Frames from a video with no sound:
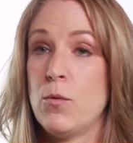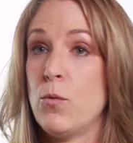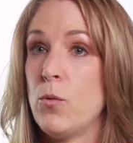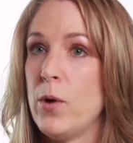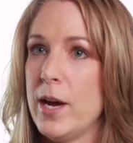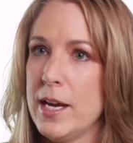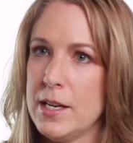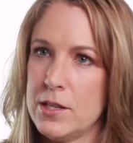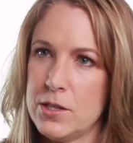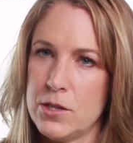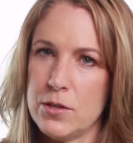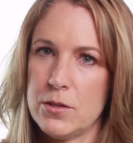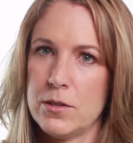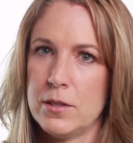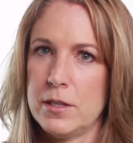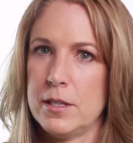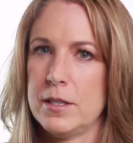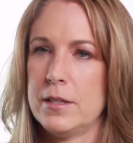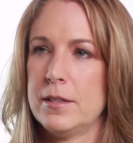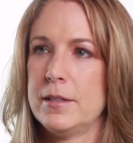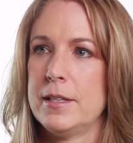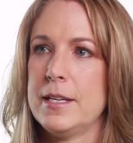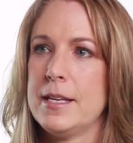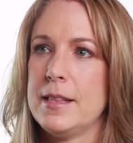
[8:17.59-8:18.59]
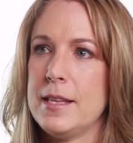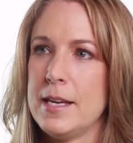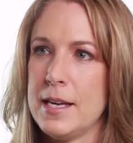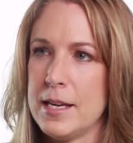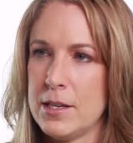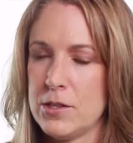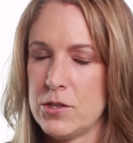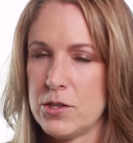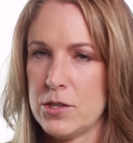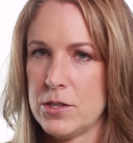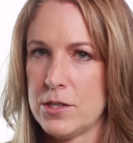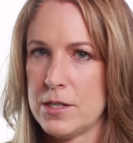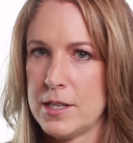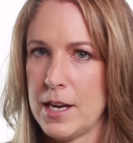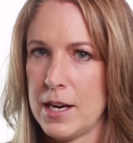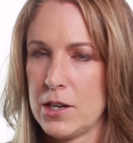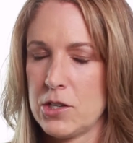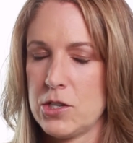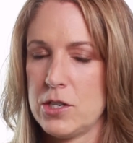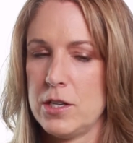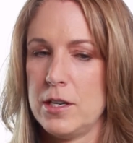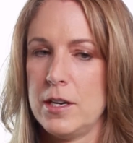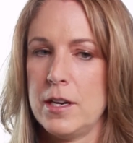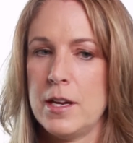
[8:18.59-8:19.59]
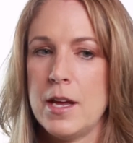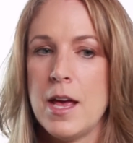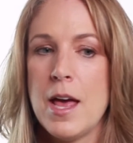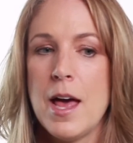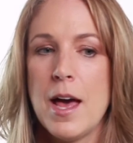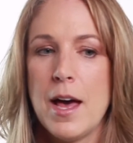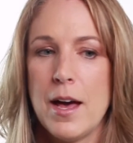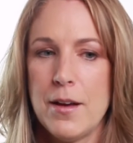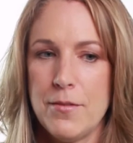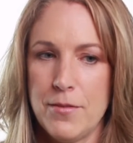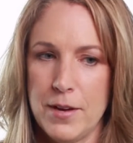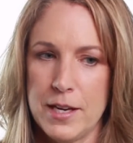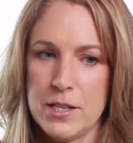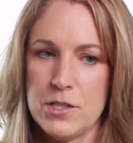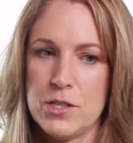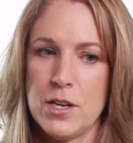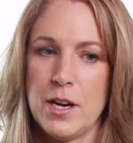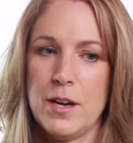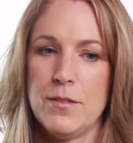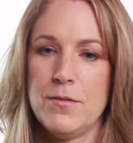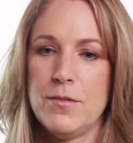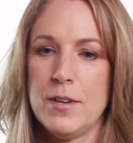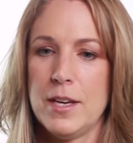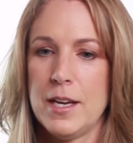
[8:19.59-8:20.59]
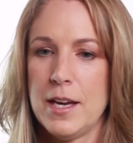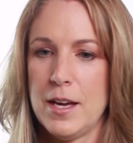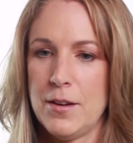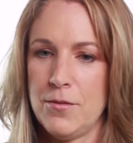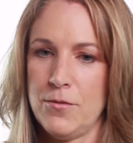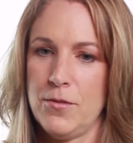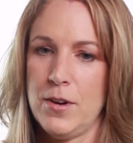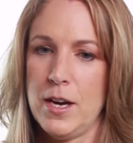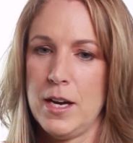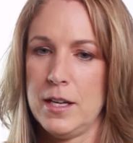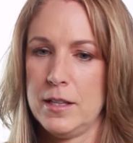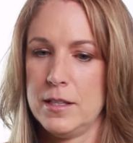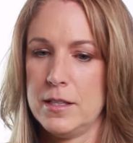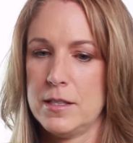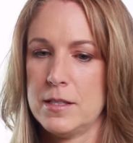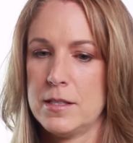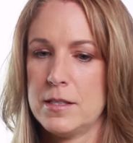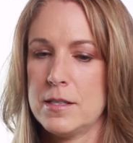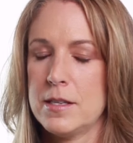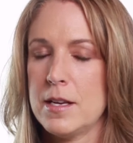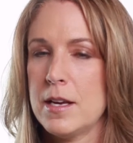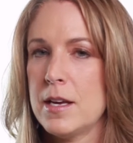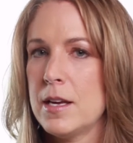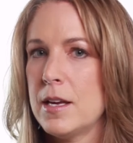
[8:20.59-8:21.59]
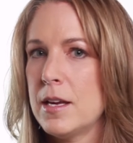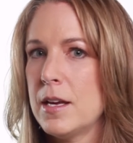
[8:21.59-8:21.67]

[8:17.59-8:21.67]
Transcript: way too clearly the intersection of H I V and violence.